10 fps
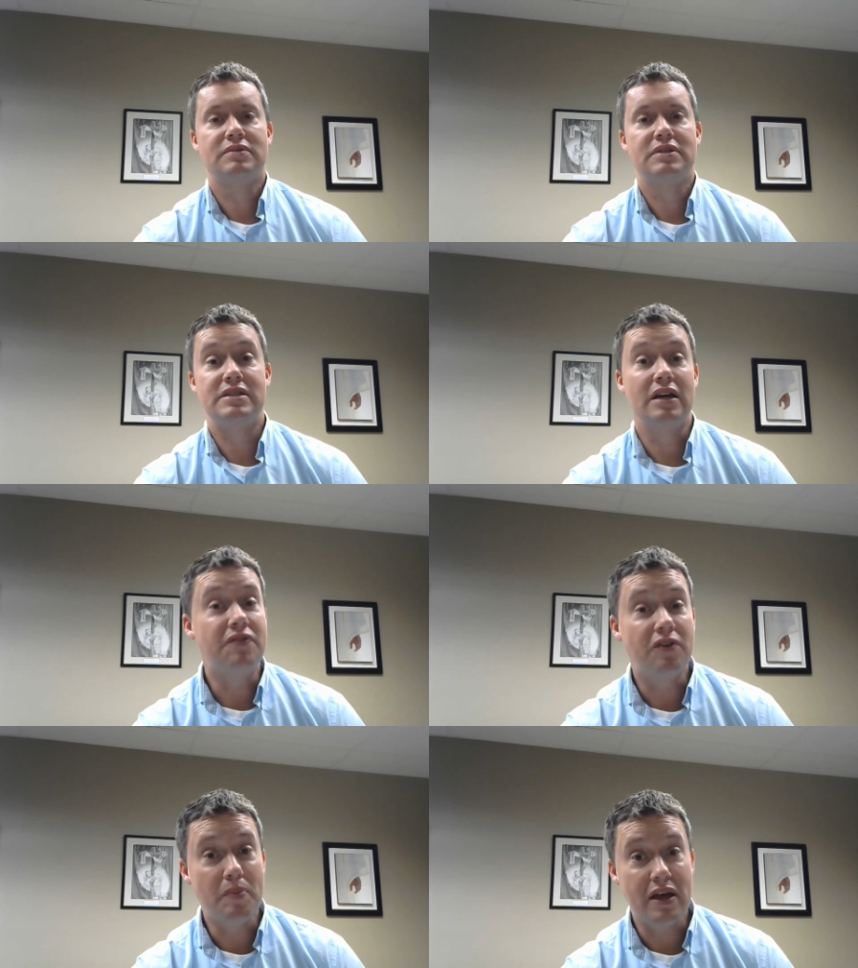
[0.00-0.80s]

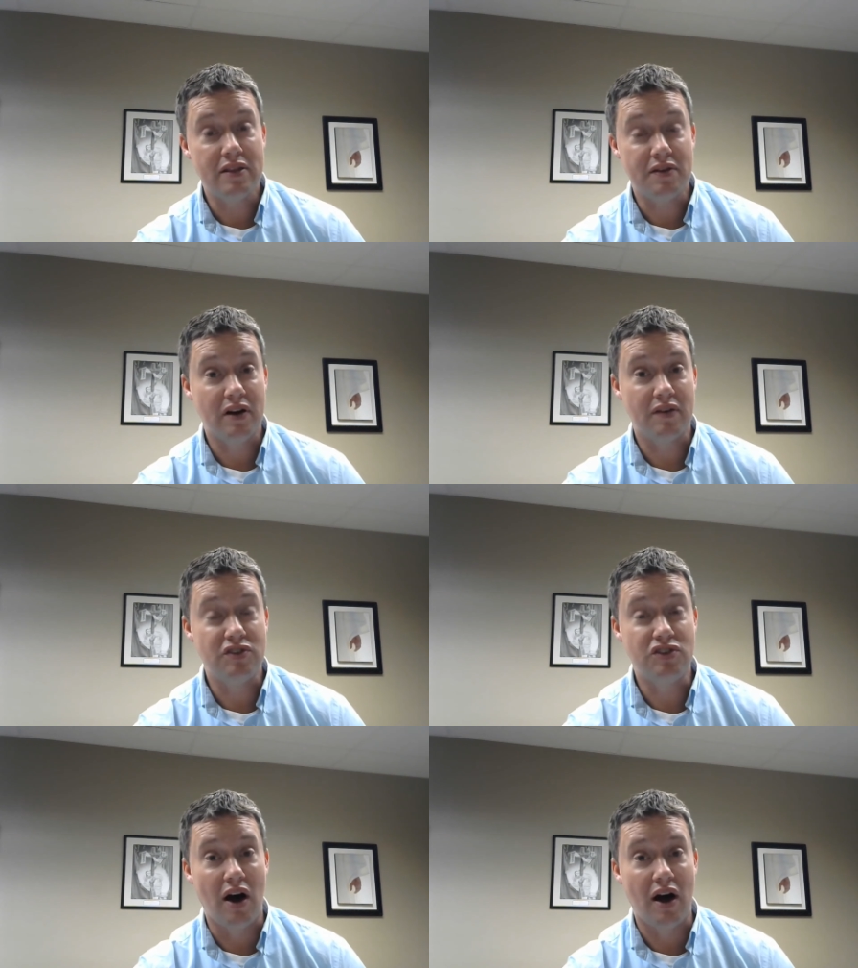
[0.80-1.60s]
Xenophobia, the fear
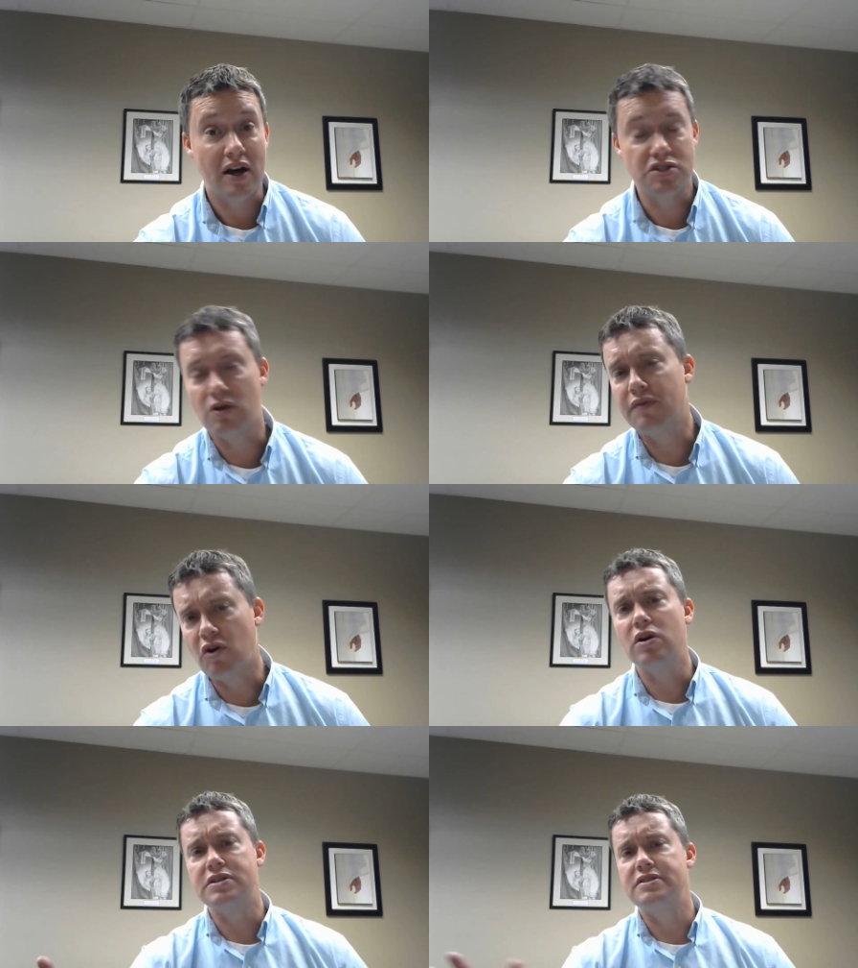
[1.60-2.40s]
of dogs. Or, of
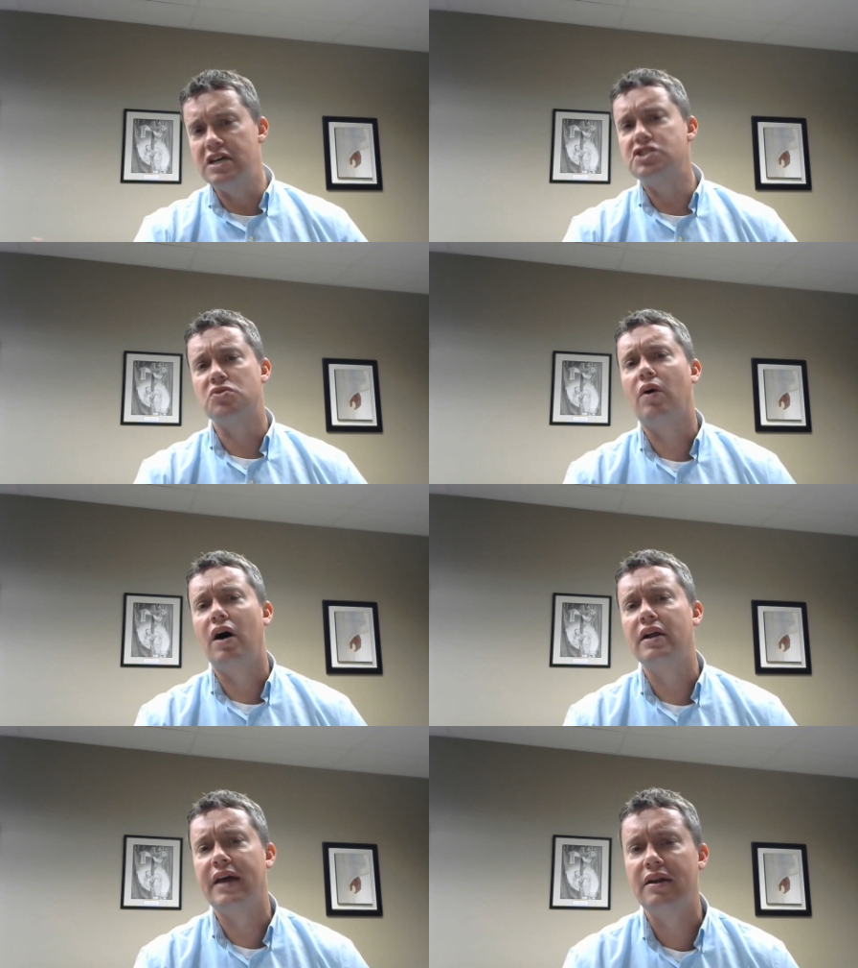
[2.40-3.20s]
course, this
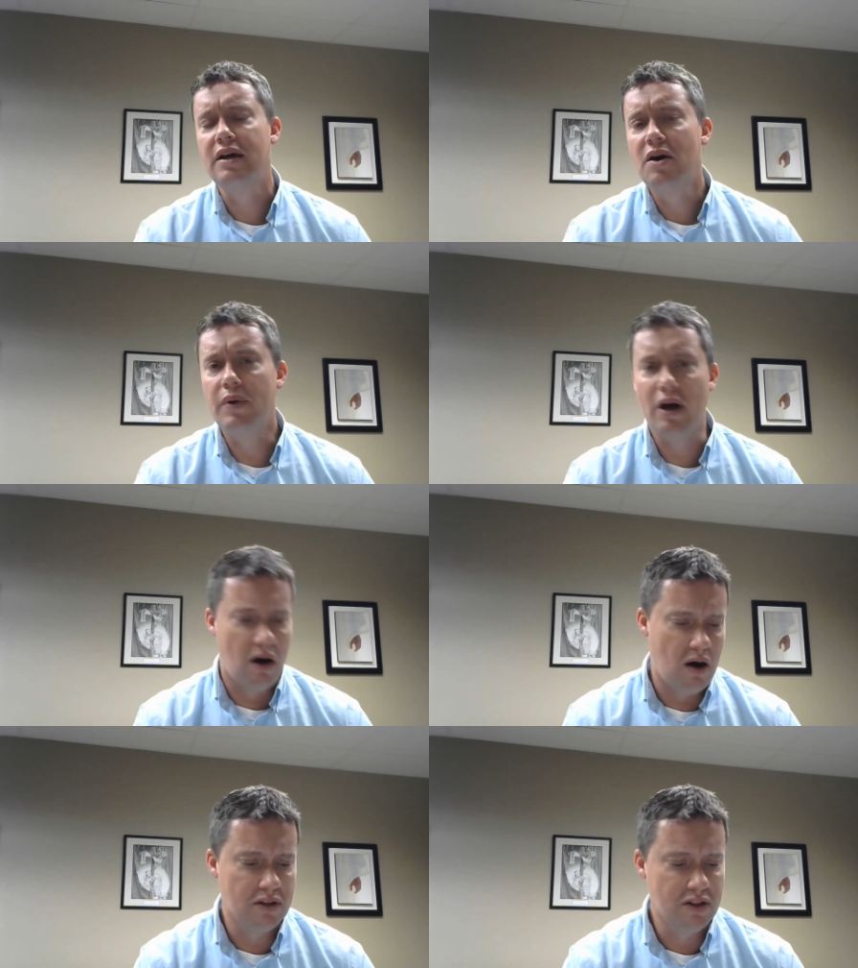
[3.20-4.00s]
one that we
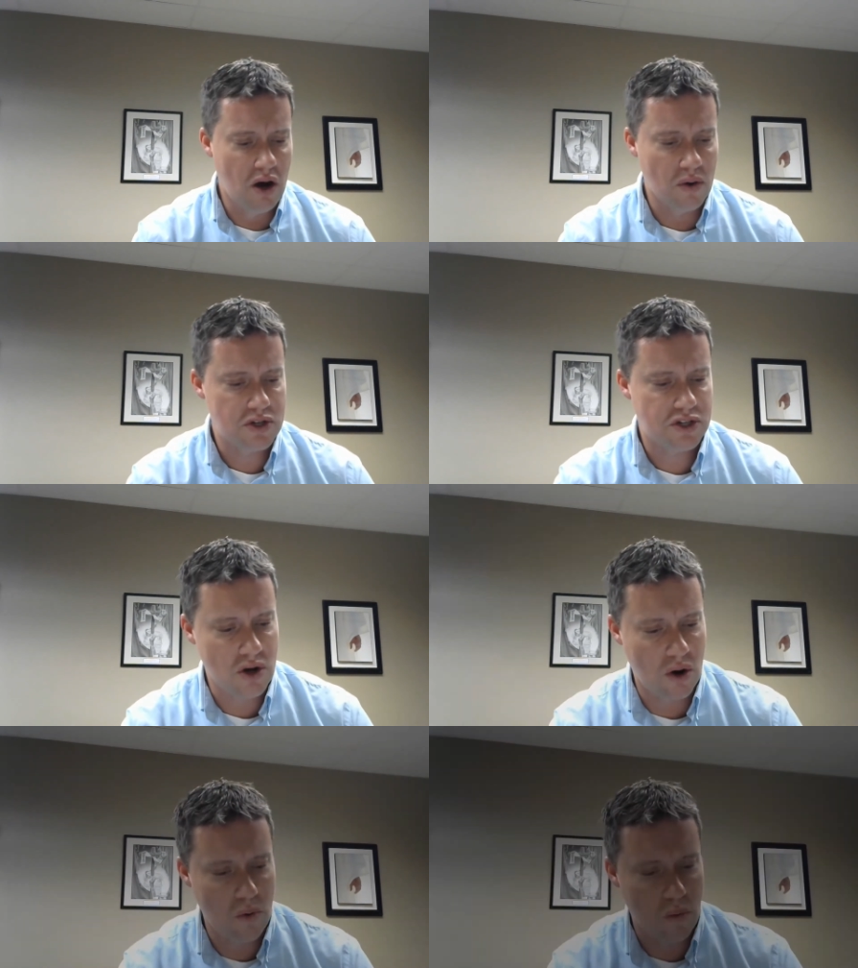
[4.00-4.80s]
all know so